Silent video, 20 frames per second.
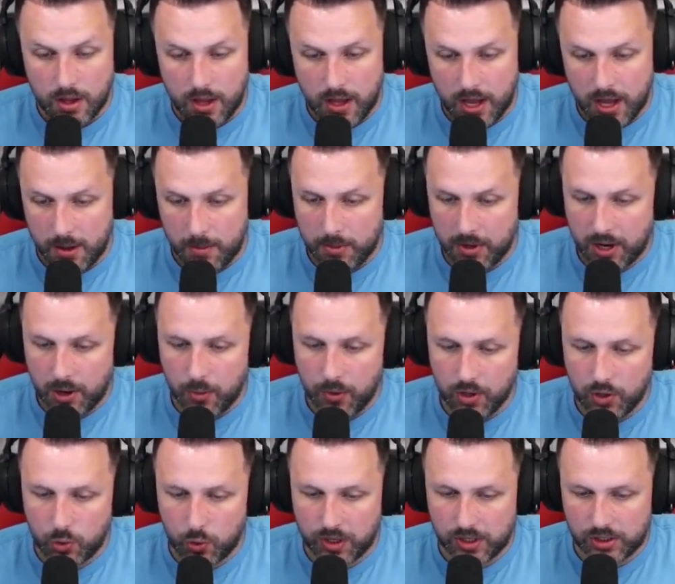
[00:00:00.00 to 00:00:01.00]
But I
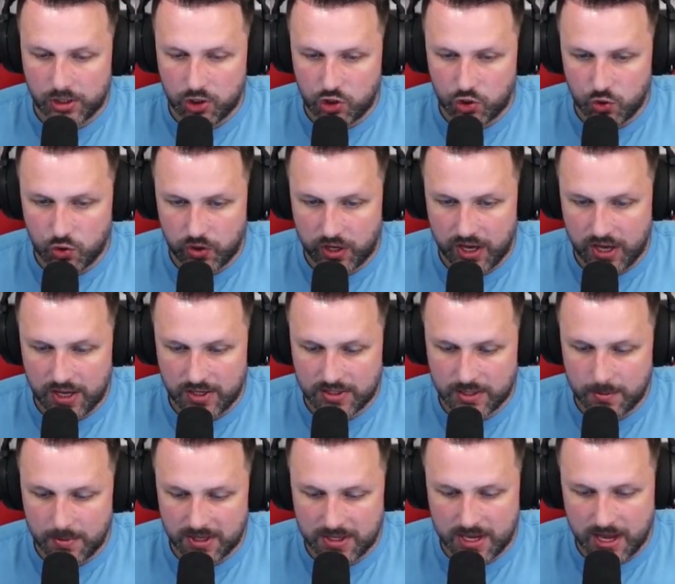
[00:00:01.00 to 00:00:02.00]
will quickly showcase
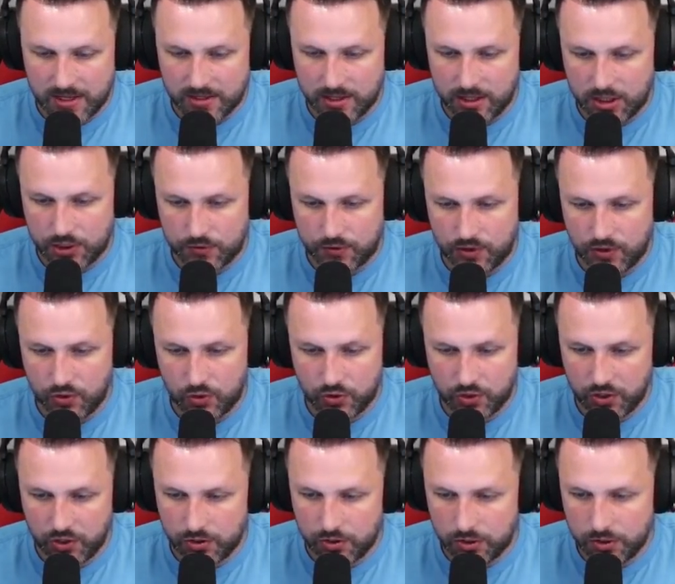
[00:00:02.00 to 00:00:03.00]
them at the end of this video,
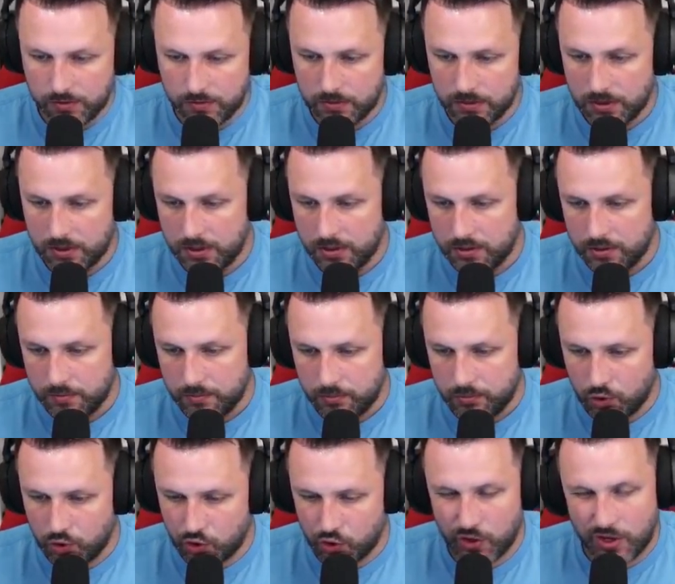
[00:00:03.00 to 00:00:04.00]
you know.
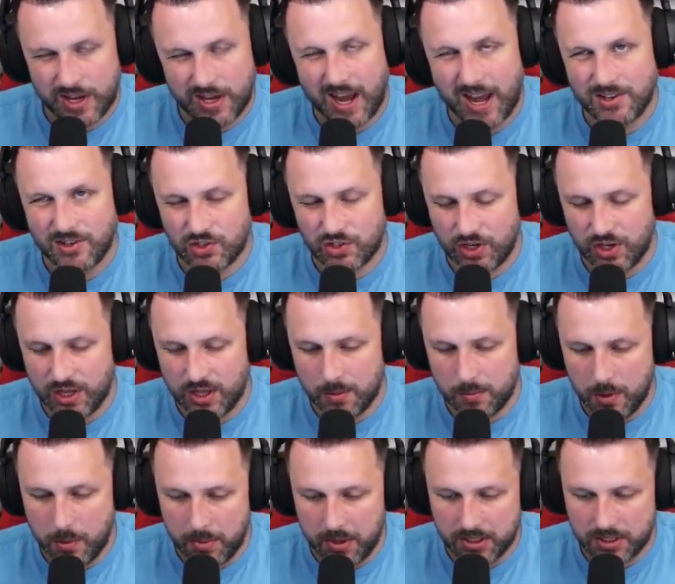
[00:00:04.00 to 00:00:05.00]
Just so you can see
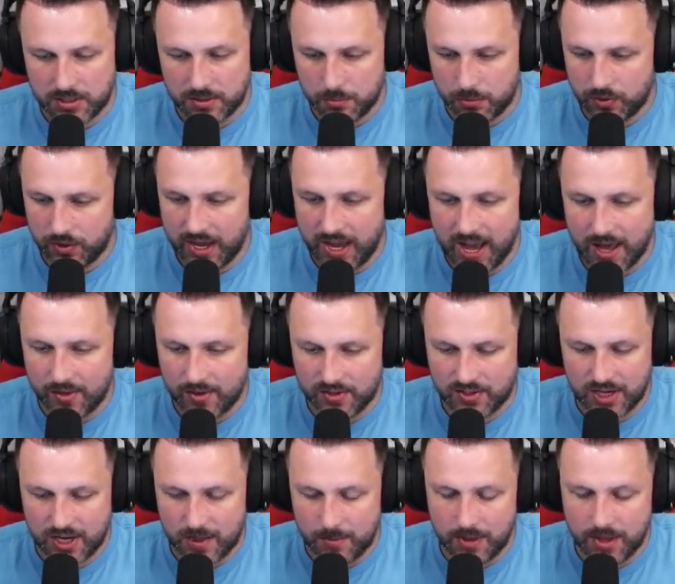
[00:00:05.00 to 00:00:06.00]
them a bit. But they are the
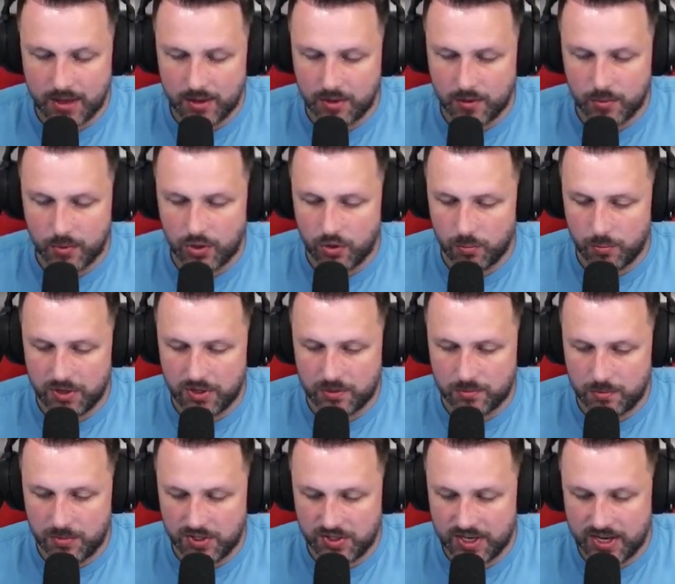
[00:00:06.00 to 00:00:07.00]
same. We're not
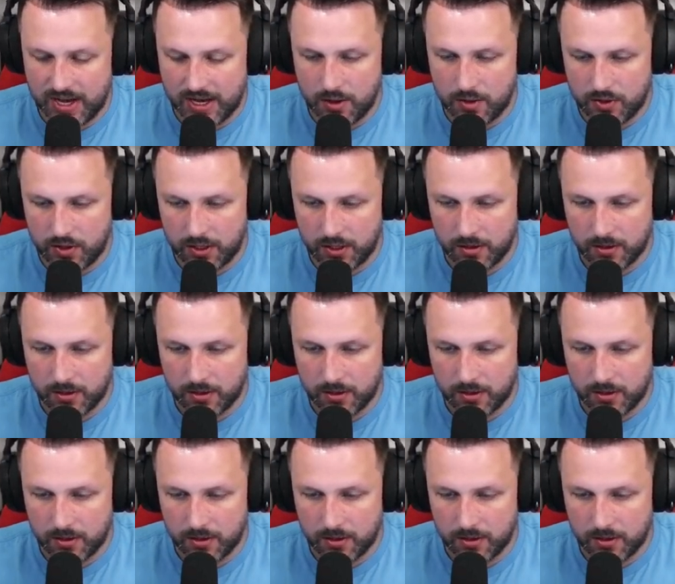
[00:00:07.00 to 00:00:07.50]
missing anything.